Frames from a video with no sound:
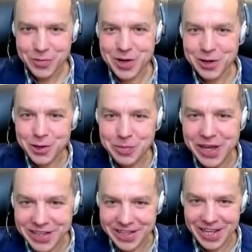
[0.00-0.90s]
we are not
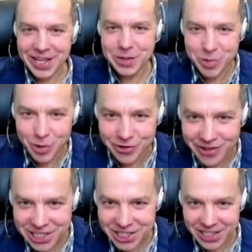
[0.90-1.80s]
dependent anymore on
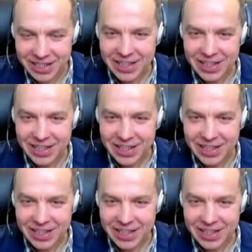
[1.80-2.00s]
Russia.